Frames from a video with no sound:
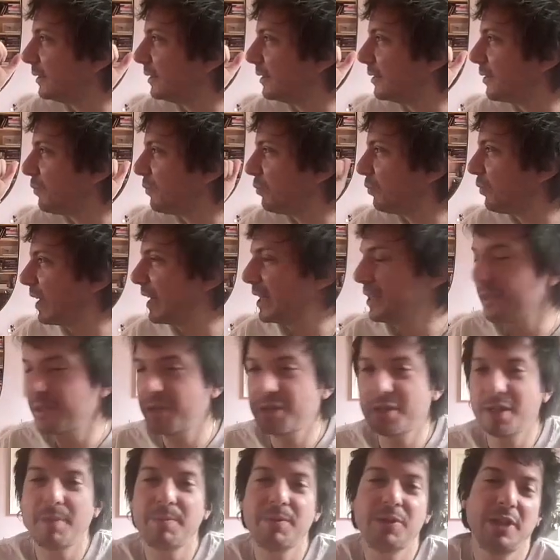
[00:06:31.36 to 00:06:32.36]

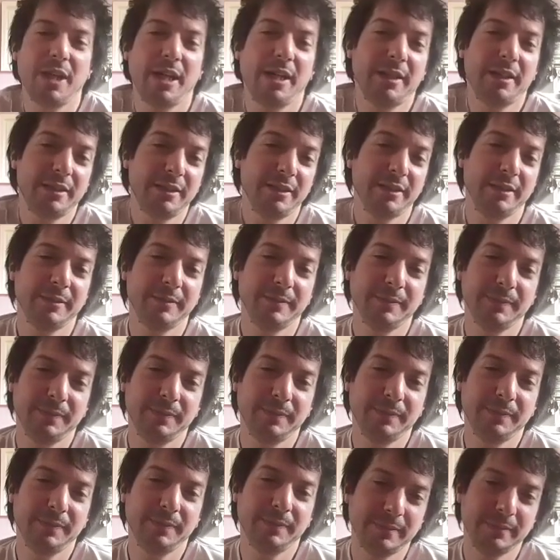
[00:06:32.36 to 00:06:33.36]
rich subject,
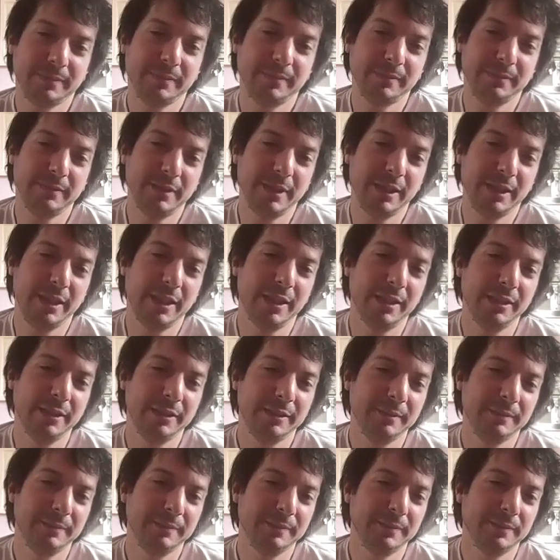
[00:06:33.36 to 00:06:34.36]
you know,
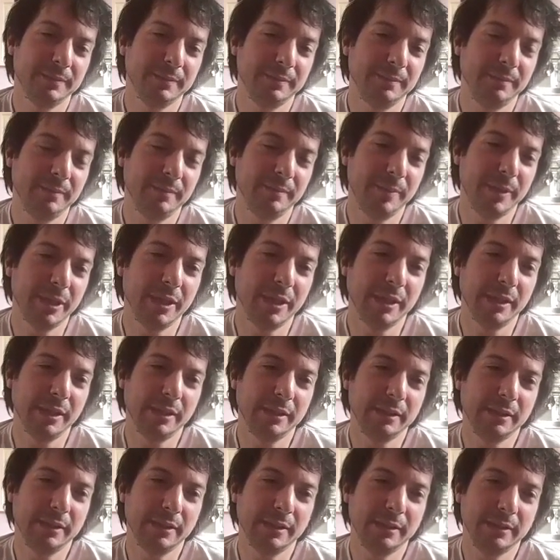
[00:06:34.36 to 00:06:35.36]
but
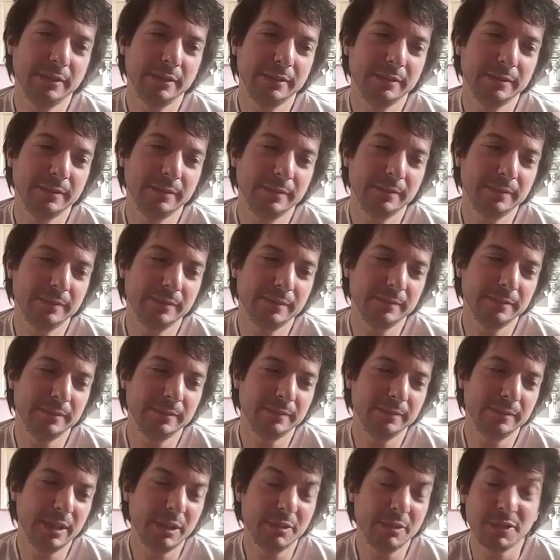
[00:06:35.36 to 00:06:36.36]

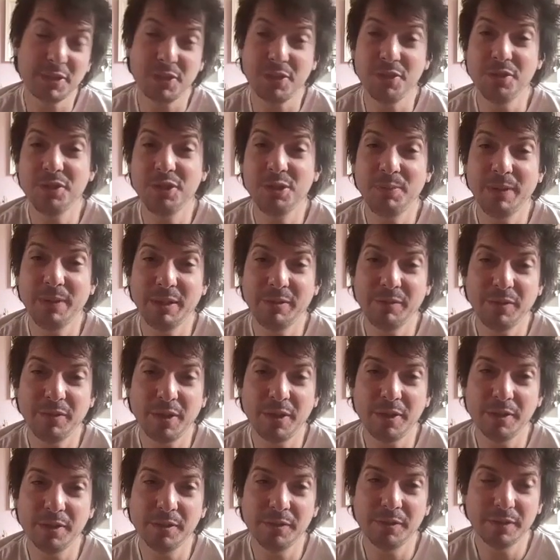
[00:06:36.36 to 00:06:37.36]
it was cool to be
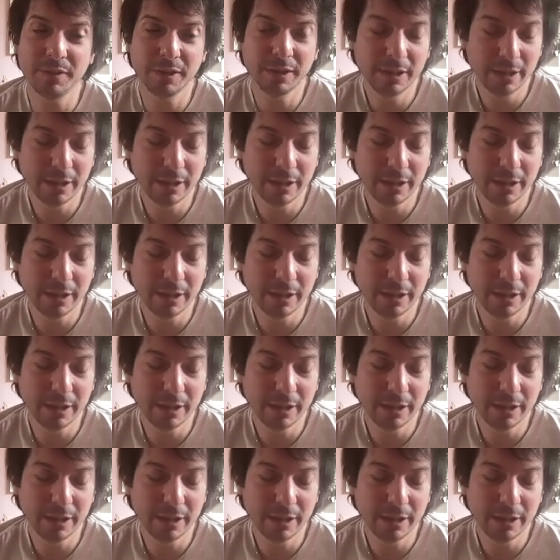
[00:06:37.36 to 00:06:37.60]
involved.